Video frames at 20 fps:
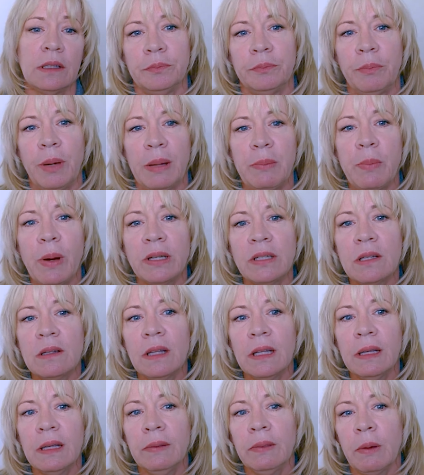By
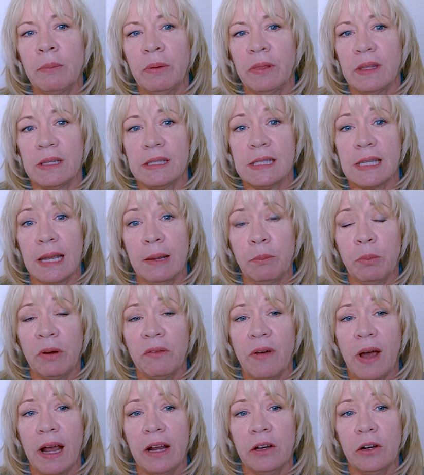bundling them with the same
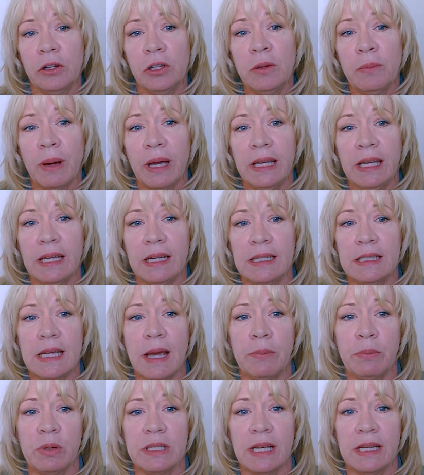provider, you might get a
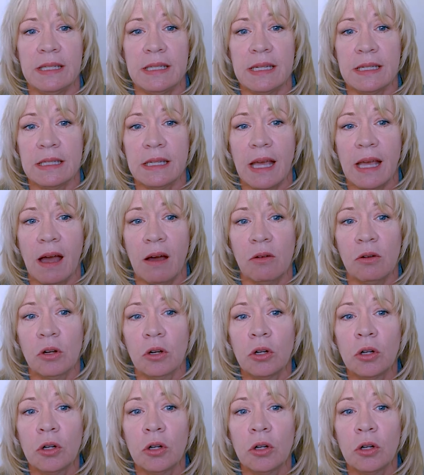10% discount,